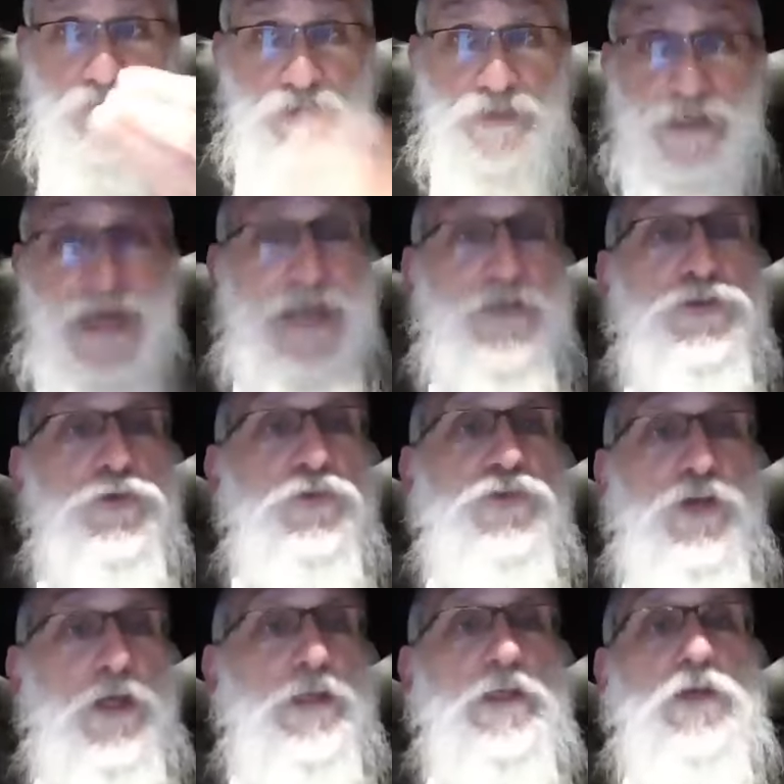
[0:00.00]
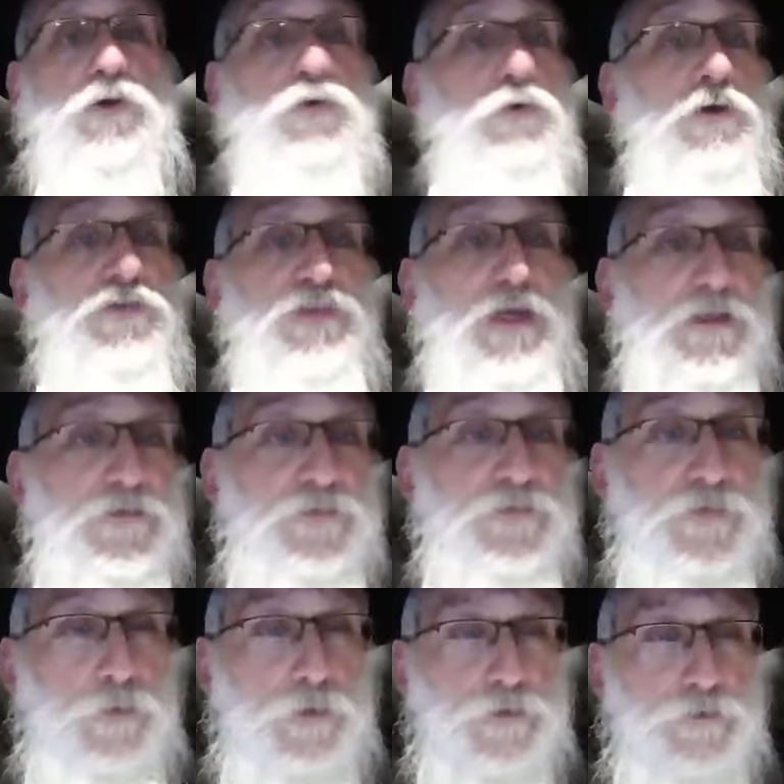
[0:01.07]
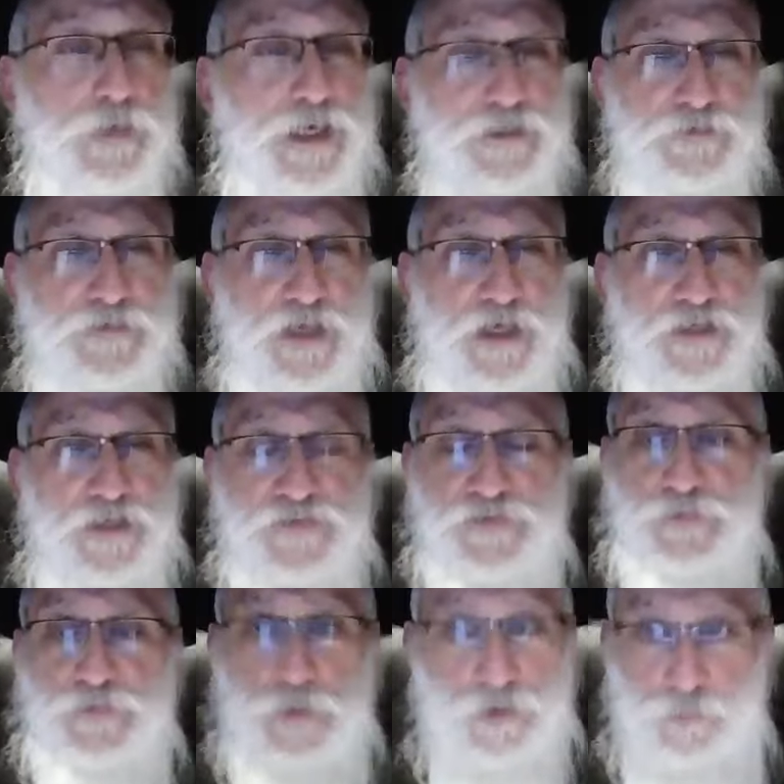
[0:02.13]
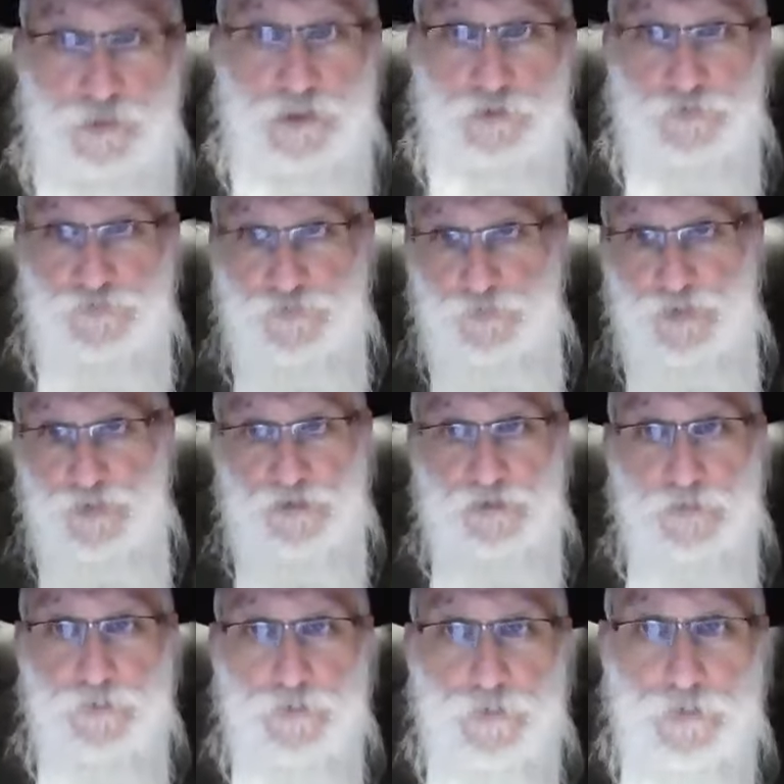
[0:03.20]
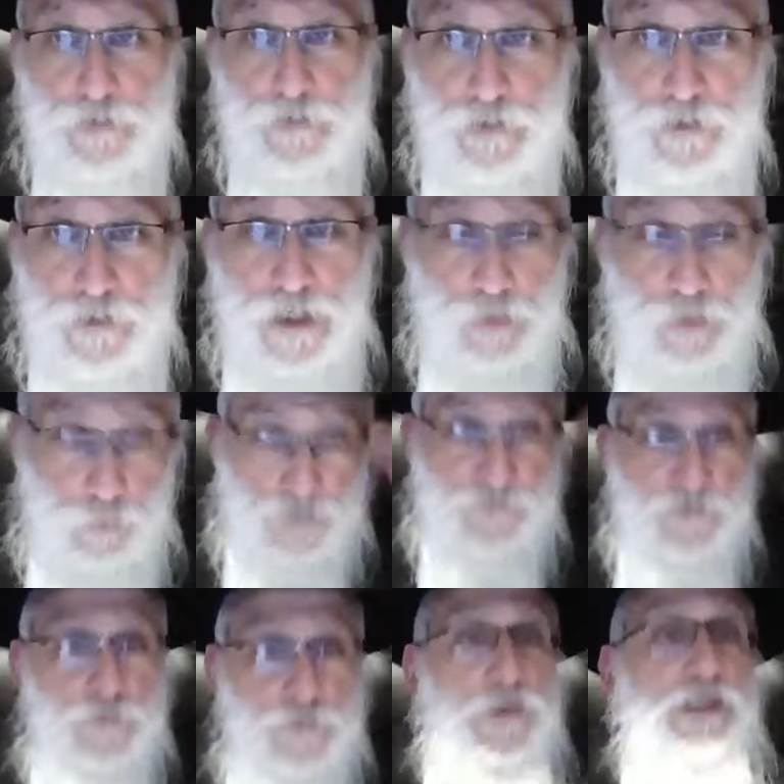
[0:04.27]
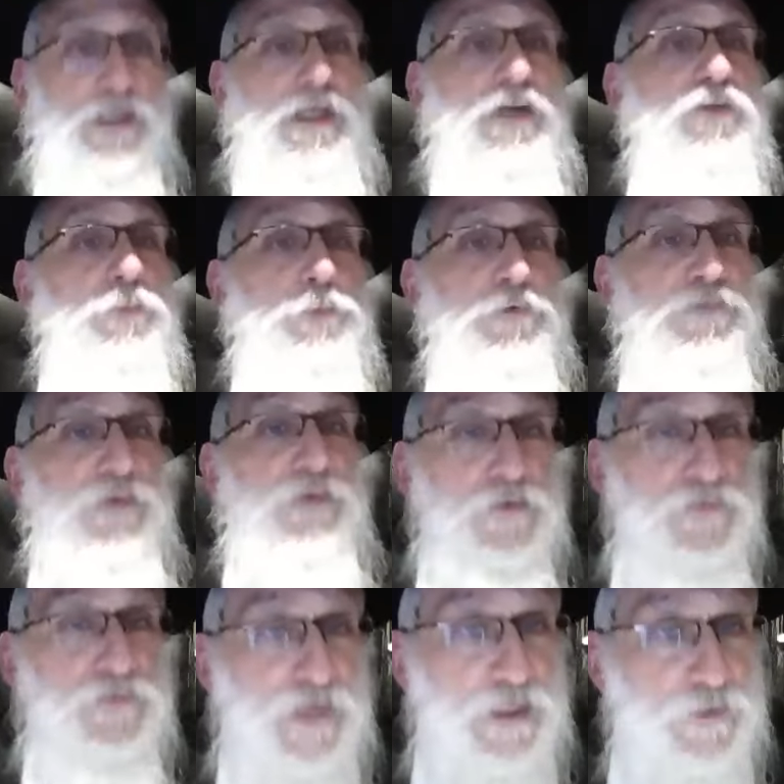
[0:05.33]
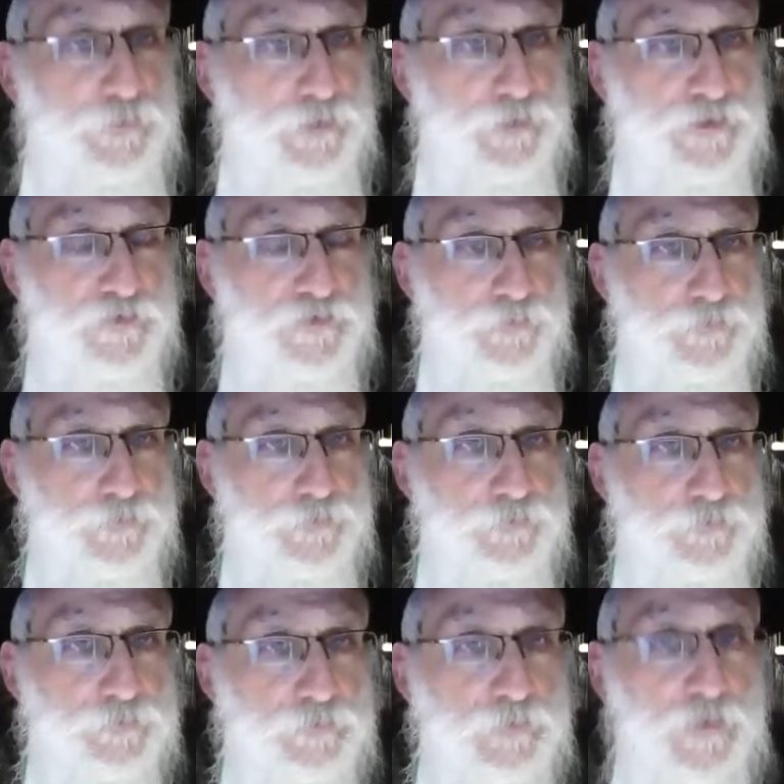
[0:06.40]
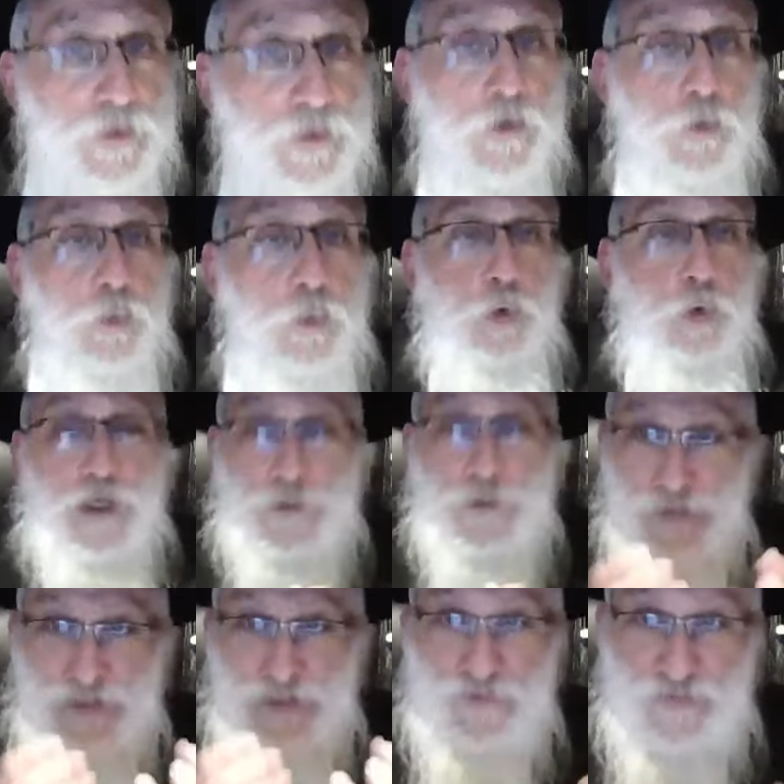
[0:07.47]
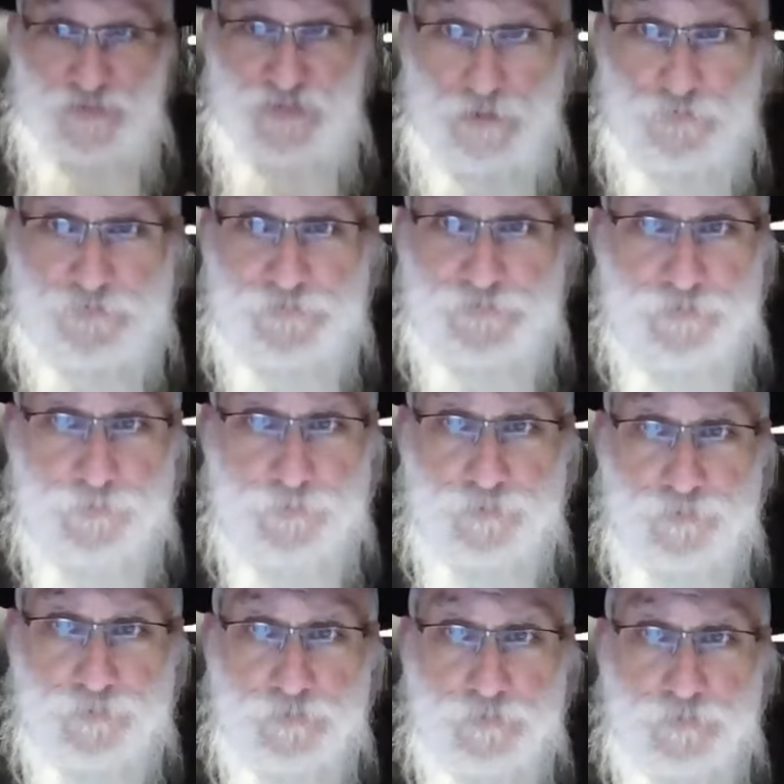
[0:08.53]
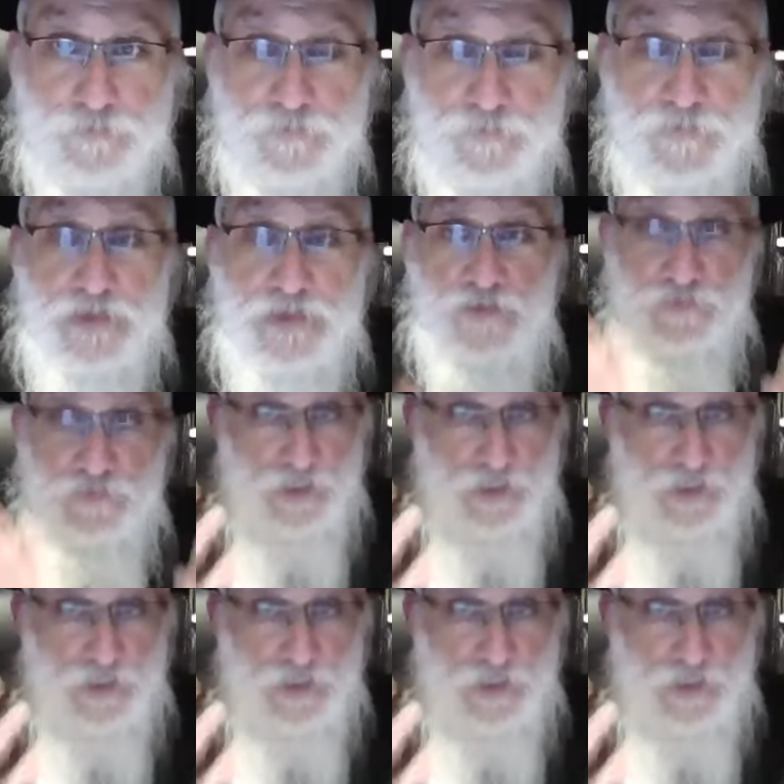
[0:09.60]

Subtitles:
the non-Jews cutting across out of the water, out of the ice? What do we learn from it? And one of them realized a profound statement. Water in itself is